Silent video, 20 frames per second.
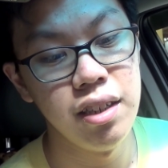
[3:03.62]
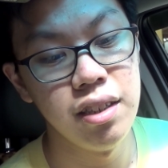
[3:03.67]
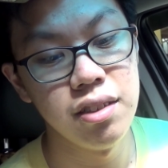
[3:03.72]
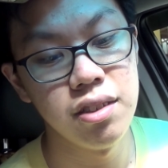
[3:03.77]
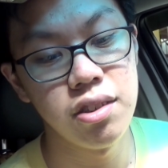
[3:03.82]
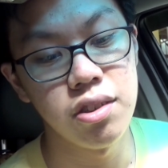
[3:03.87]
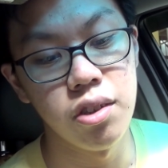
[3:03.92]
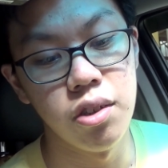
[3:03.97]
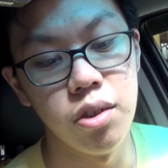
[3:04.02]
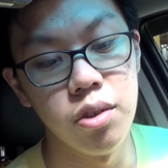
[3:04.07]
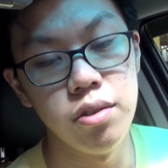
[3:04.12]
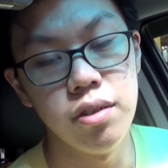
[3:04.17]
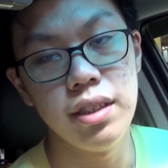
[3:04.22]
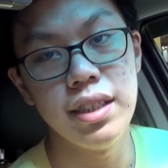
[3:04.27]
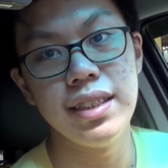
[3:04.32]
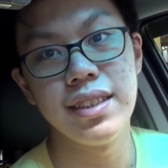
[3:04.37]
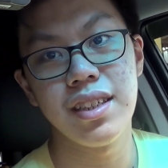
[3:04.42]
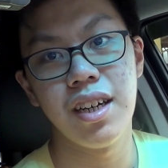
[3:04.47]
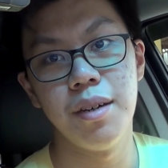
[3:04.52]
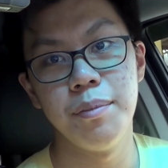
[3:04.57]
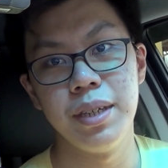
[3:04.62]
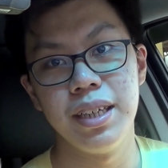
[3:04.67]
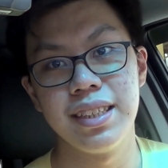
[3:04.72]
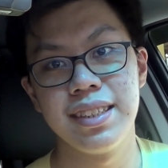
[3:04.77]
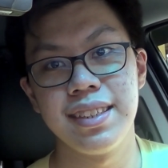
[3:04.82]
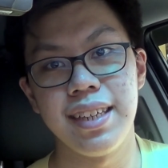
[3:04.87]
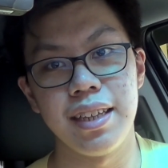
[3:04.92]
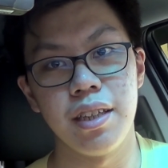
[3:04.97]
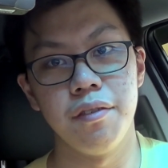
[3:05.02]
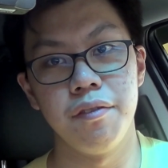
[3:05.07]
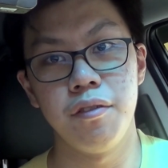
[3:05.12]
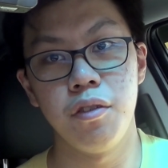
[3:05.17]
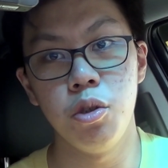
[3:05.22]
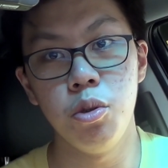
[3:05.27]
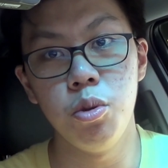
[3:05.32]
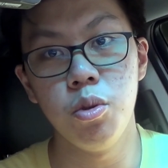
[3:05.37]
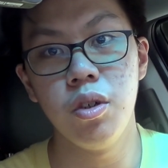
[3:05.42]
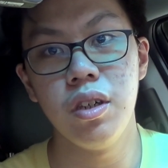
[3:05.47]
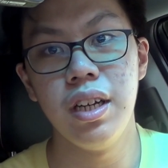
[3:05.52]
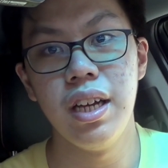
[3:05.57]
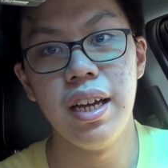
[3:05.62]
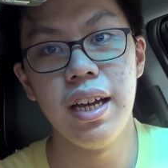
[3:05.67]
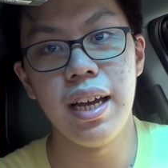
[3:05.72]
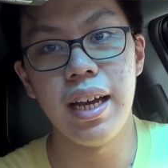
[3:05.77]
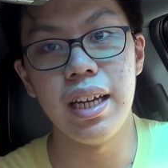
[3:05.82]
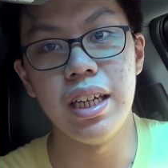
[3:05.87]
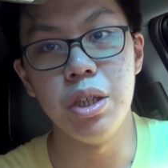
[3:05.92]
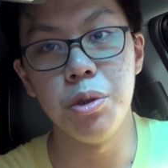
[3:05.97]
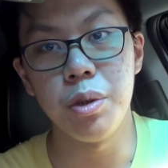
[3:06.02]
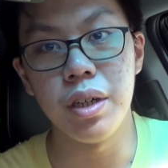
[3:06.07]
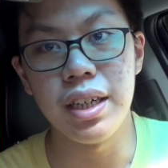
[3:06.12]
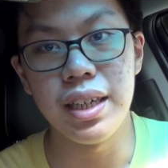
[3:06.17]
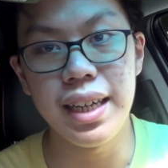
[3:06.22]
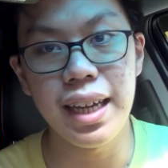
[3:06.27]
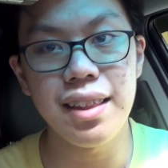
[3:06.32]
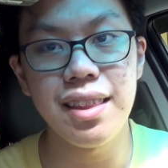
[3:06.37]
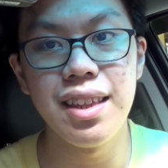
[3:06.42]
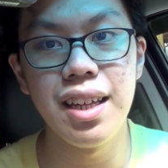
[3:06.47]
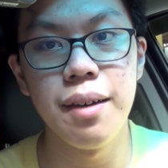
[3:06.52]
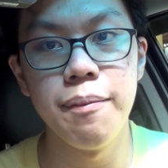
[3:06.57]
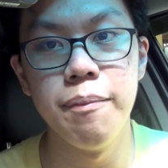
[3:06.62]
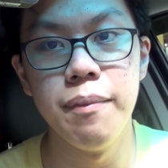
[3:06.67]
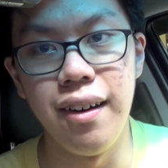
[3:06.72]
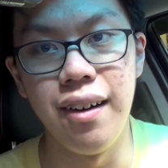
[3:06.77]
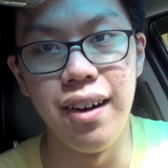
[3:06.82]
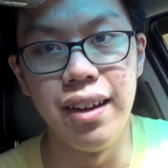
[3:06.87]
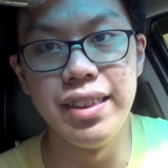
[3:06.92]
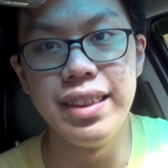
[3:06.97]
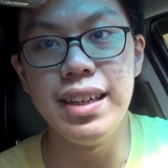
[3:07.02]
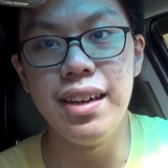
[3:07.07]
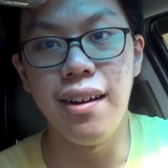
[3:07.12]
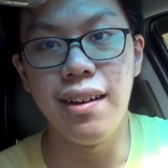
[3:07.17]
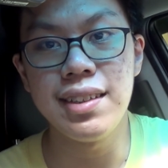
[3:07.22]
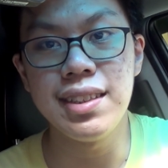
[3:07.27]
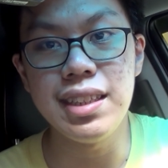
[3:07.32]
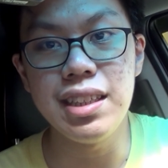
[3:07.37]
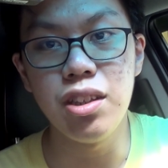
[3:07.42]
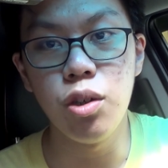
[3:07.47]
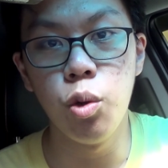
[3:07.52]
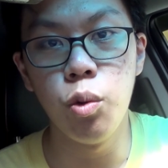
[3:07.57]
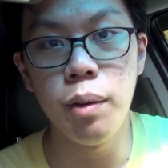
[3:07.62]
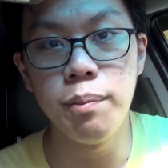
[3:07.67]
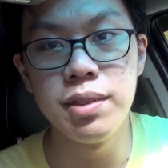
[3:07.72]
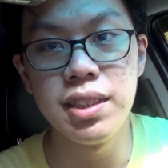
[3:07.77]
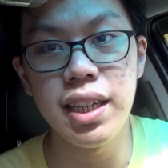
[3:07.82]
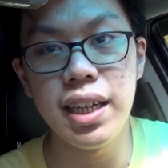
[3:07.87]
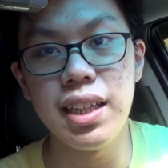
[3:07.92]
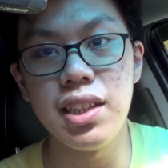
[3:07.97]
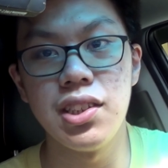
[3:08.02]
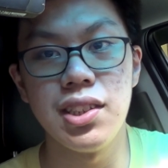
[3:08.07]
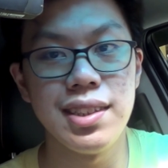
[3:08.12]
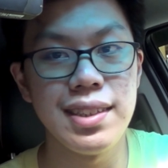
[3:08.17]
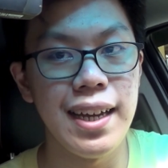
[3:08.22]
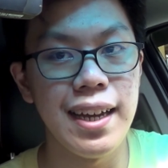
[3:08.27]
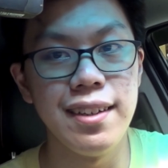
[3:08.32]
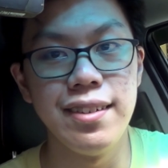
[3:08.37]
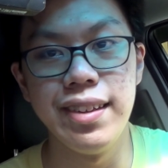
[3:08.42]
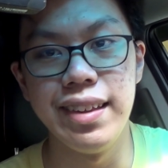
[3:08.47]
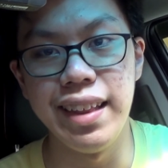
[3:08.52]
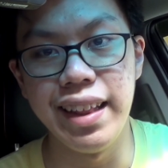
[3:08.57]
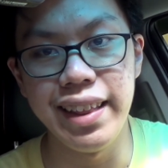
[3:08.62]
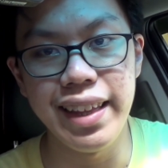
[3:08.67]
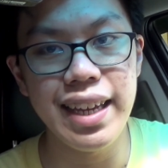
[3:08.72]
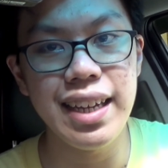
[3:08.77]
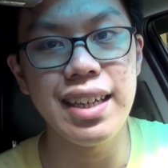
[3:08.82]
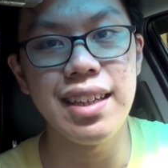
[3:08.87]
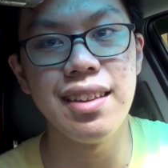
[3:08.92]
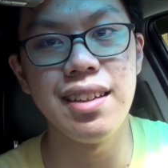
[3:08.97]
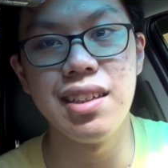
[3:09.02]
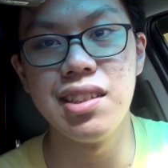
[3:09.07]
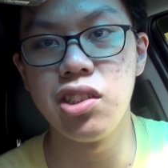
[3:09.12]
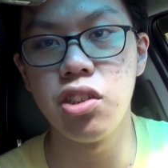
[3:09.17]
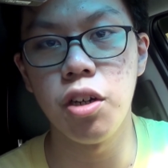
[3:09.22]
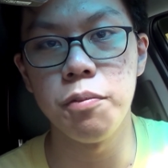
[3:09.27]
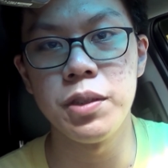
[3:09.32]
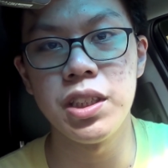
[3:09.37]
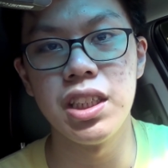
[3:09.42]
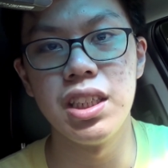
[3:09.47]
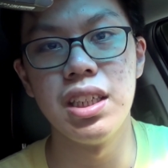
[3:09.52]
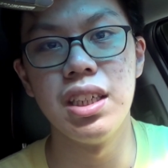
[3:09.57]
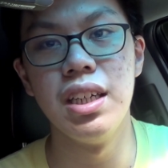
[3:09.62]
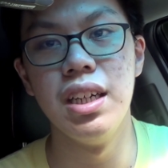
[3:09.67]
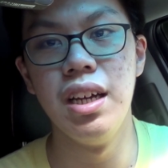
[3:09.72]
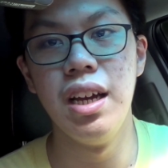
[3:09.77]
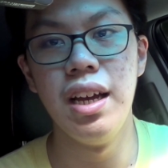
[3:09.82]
So these come in a set of 2, and you can get them on the AUXITO website. Just head to the link in the description.